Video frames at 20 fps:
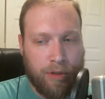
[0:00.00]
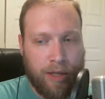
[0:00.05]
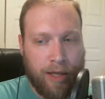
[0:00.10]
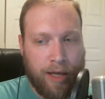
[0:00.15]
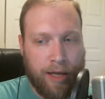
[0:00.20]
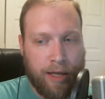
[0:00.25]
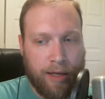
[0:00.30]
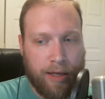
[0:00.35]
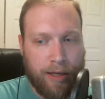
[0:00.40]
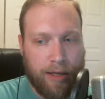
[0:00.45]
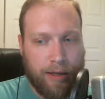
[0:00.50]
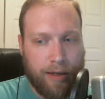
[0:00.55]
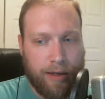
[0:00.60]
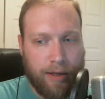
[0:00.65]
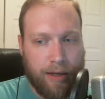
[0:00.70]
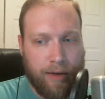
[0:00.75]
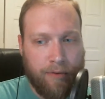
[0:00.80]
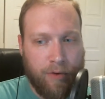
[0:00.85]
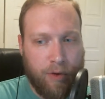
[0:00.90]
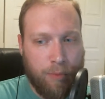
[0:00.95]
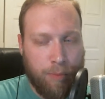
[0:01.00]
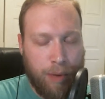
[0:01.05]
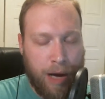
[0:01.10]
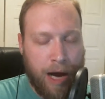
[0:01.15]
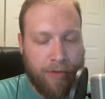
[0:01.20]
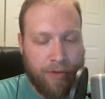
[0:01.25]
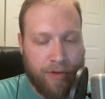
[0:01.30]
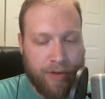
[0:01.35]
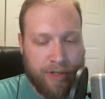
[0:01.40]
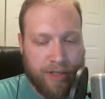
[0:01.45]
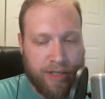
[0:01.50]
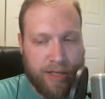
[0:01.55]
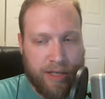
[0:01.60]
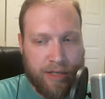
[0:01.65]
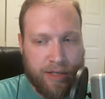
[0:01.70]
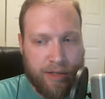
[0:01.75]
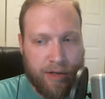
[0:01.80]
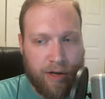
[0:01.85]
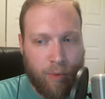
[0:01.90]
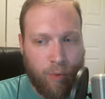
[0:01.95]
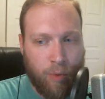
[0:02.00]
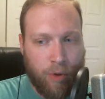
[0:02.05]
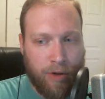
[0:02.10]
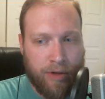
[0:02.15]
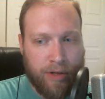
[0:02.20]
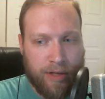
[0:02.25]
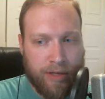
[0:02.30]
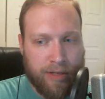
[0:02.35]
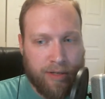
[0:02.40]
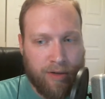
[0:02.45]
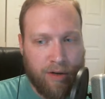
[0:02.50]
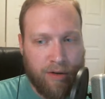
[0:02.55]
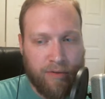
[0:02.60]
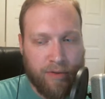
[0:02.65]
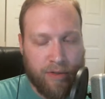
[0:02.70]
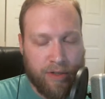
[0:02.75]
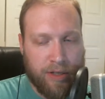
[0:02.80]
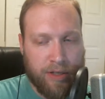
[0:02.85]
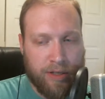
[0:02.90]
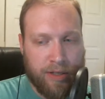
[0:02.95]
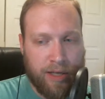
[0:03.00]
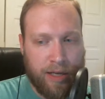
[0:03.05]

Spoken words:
Like if you bought the season on one of these services,